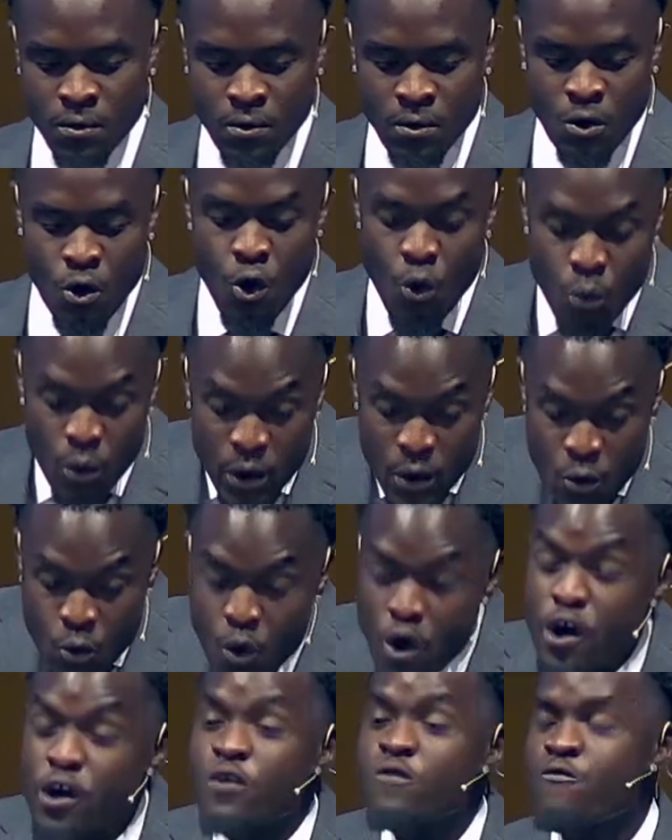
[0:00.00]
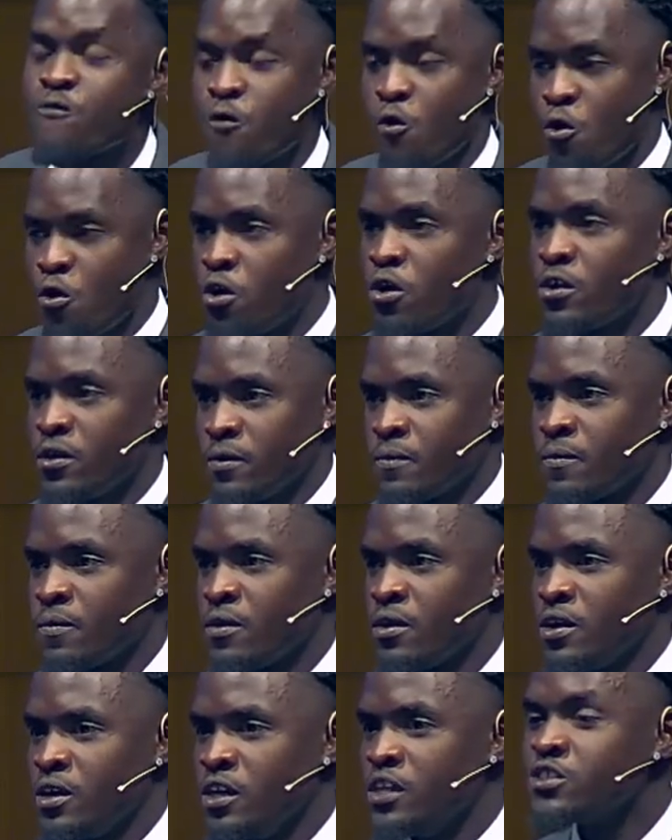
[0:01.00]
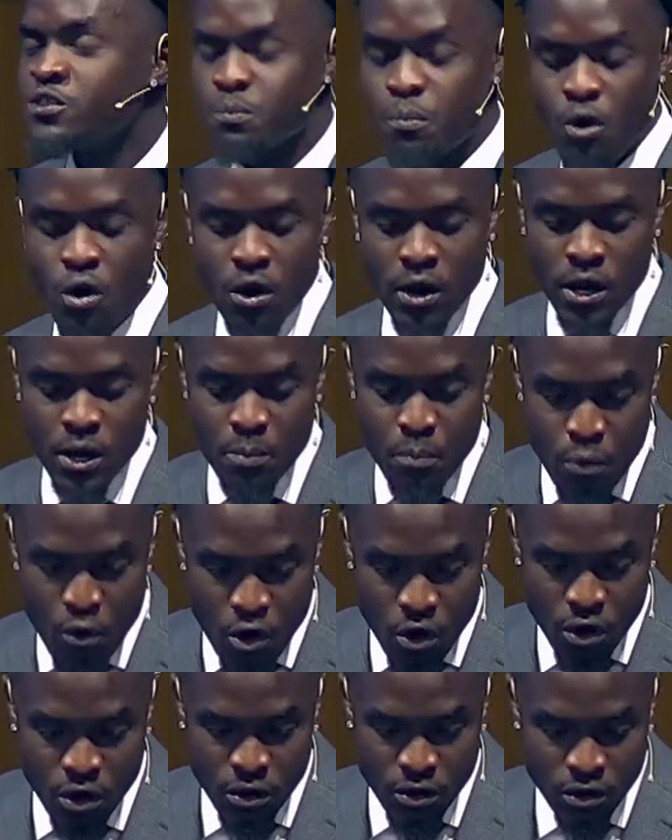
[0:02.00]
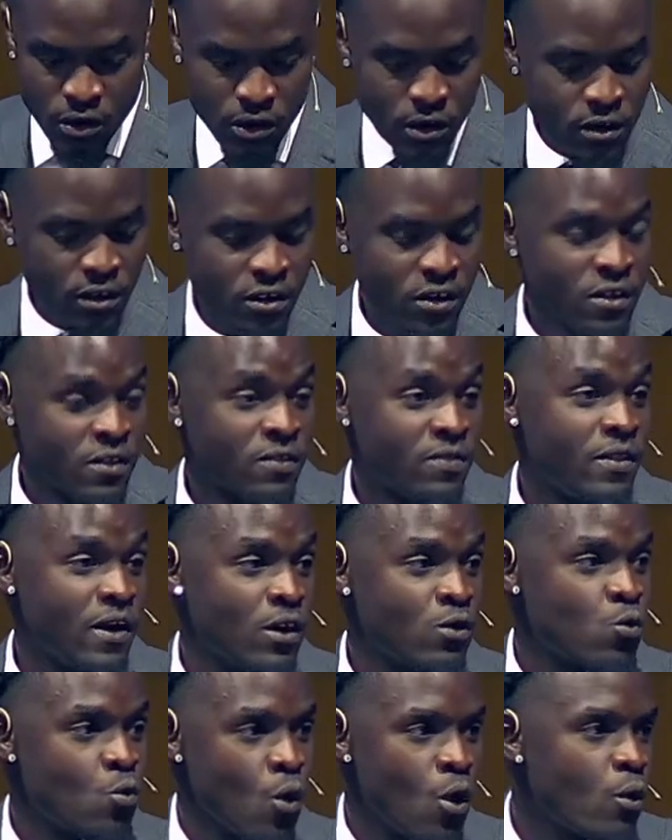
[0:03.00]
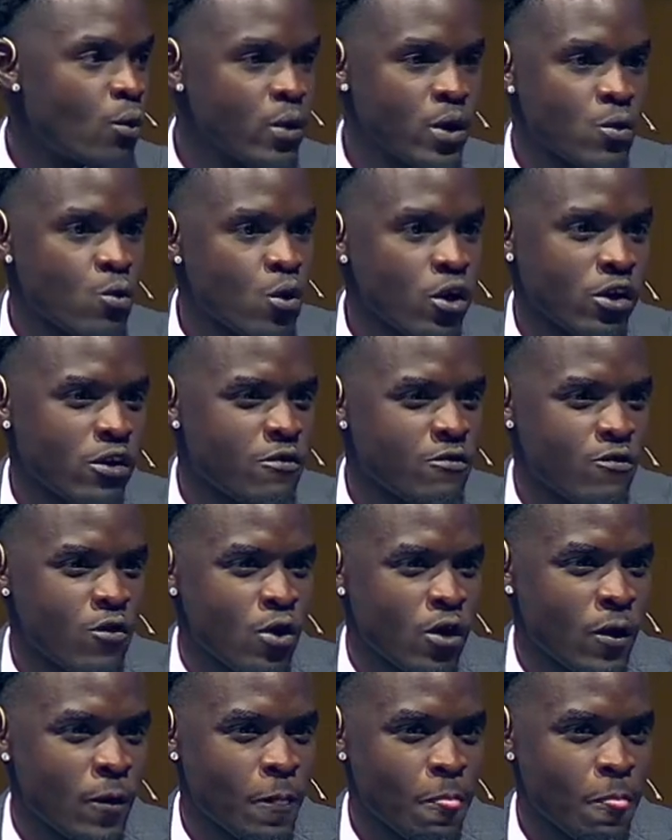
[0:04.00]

Who we work for is more important than what we work for.